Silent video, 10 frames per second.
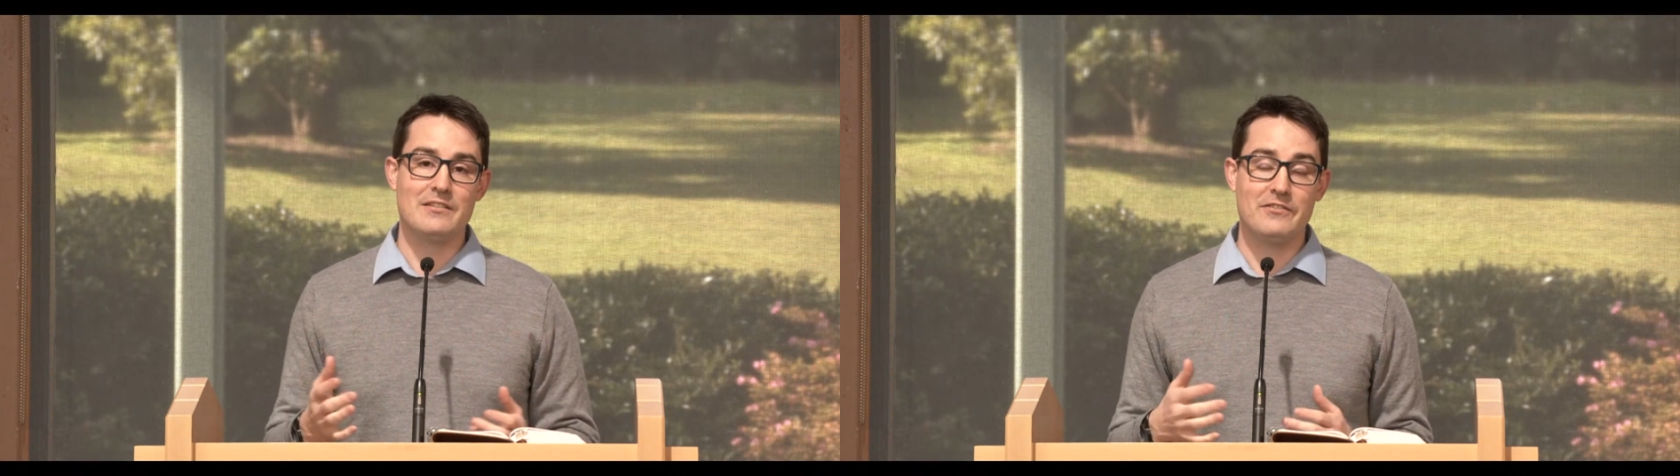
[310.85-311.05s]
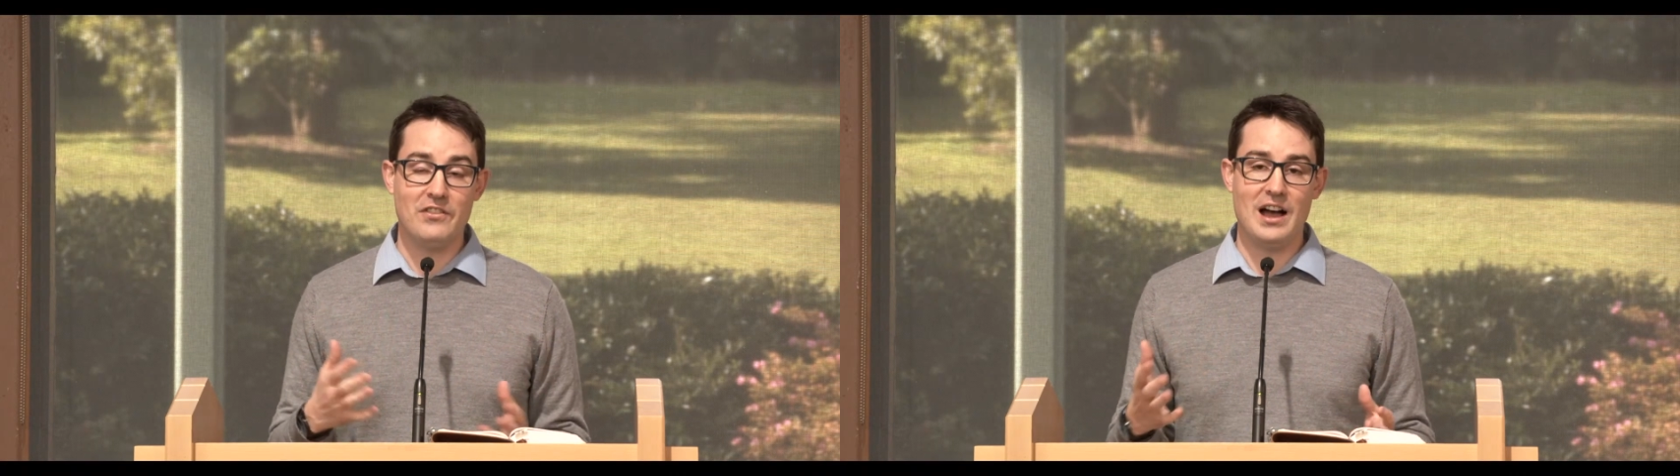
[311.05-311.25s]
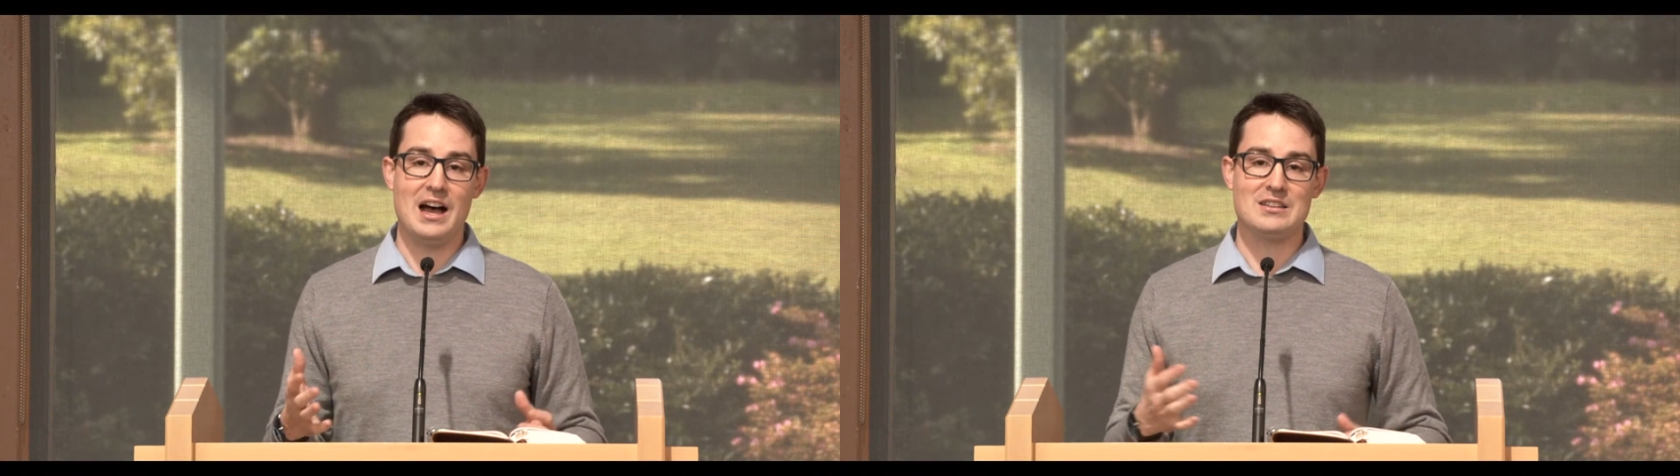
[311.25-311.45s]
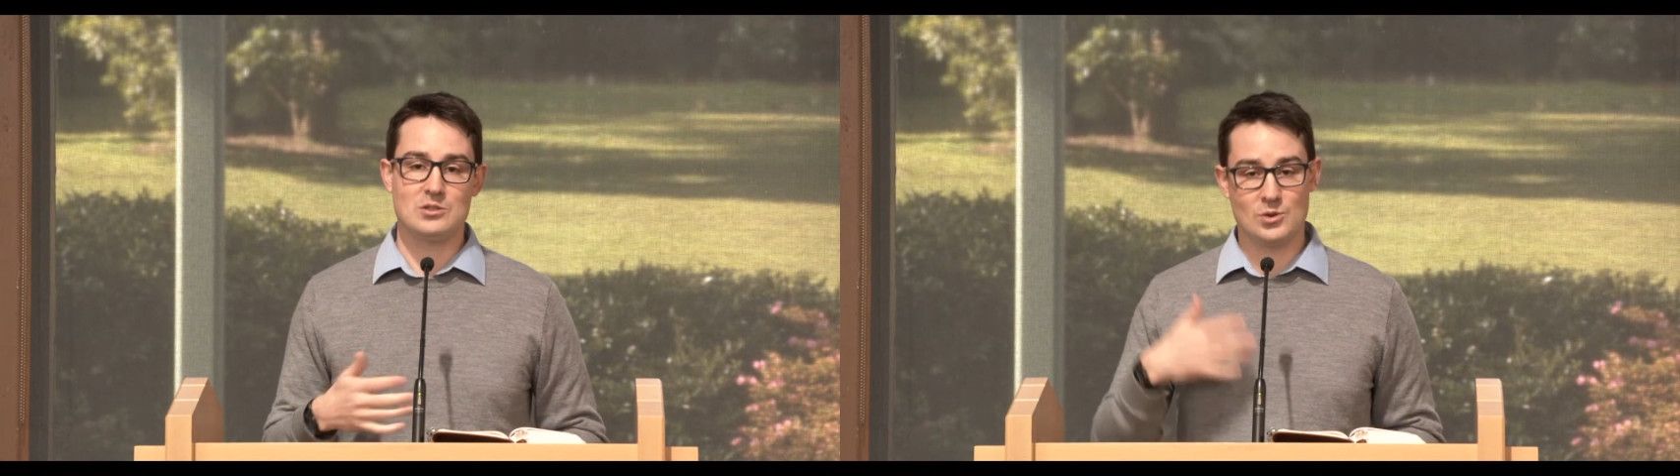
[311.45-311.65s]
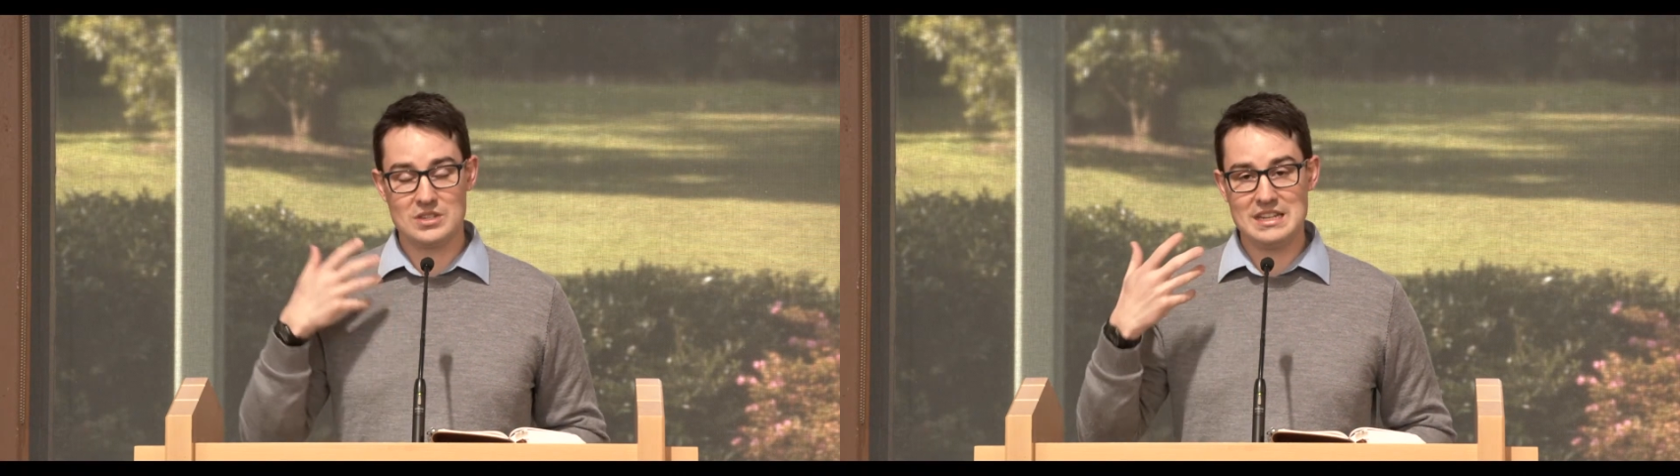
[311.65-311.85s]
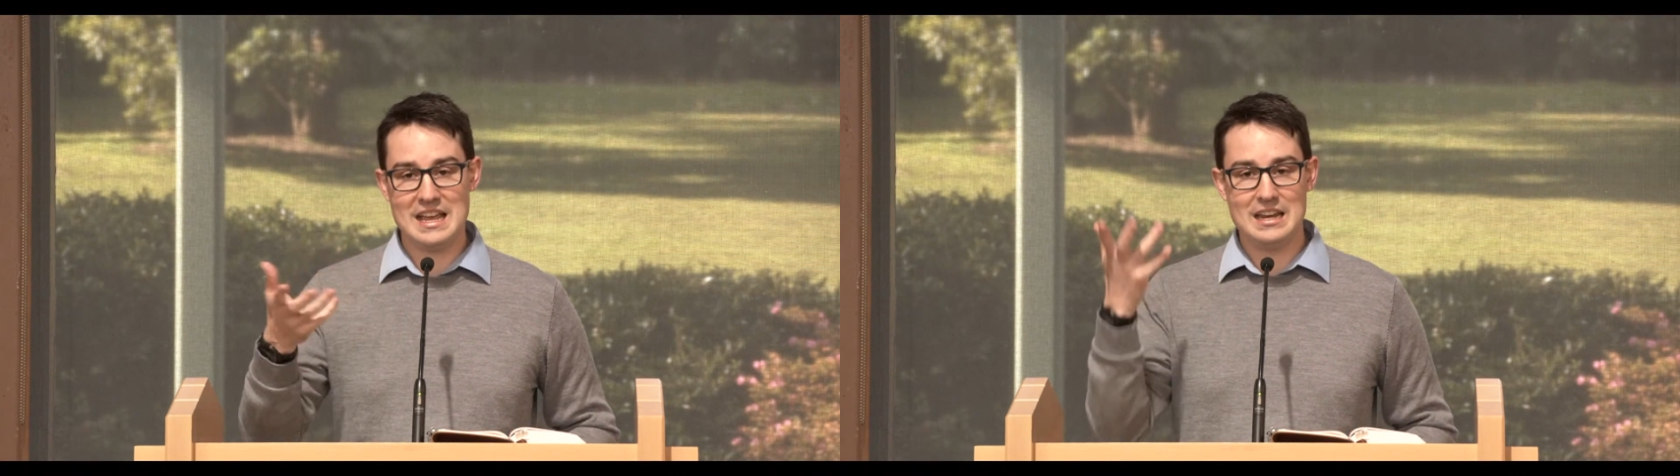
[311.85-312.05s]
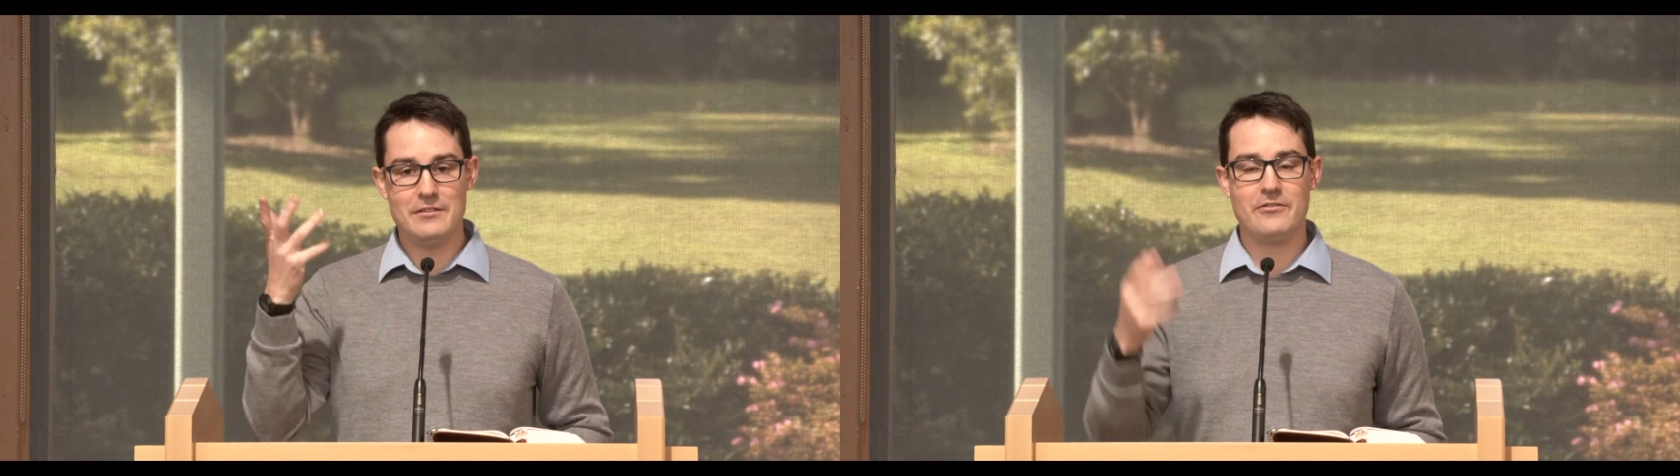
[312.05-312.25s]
fast or standing